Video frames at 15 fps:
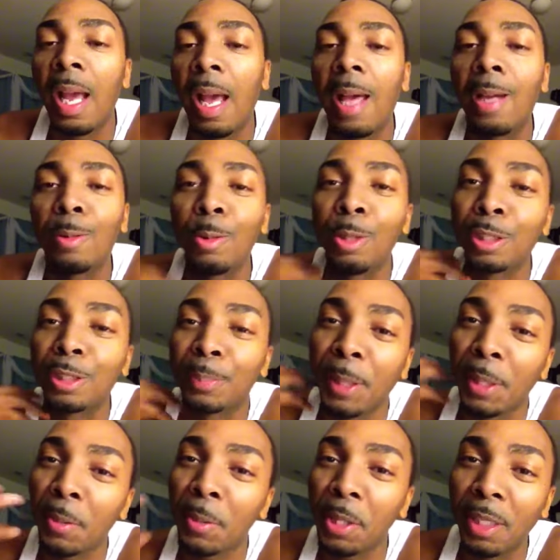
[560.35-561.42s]
I don't want to speak
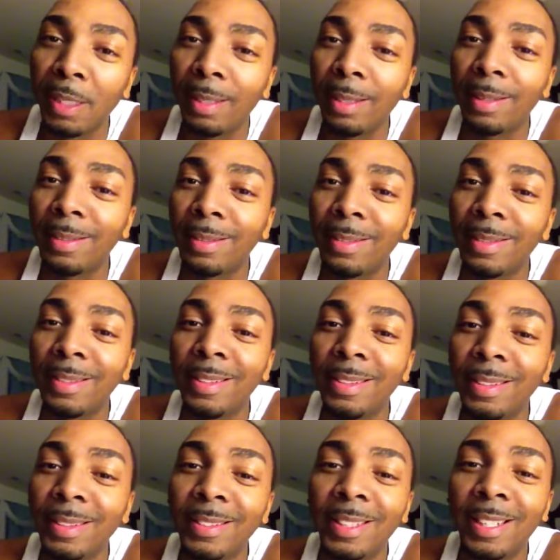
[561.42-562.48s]
on it yet
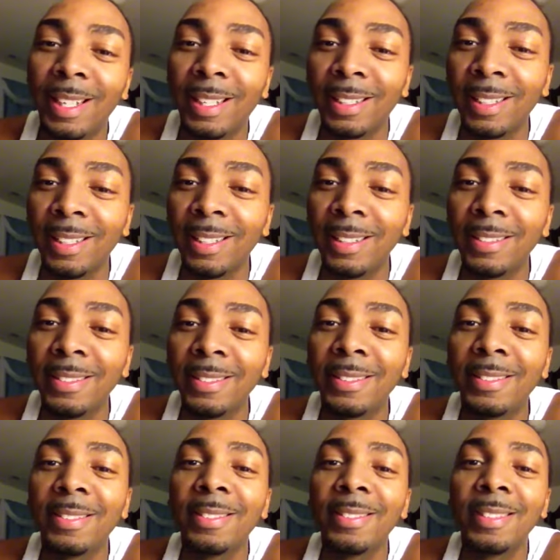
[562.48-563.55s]
until I get
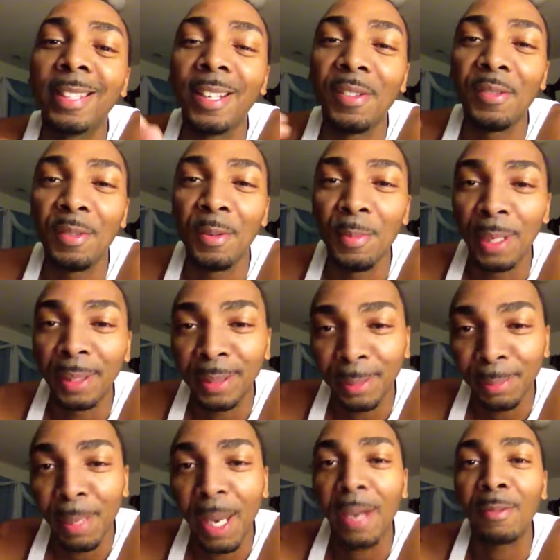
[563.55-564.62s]
the information
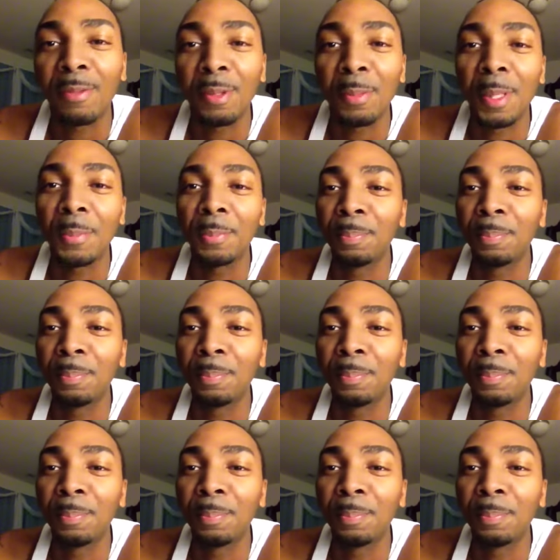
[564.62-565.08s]
back from it.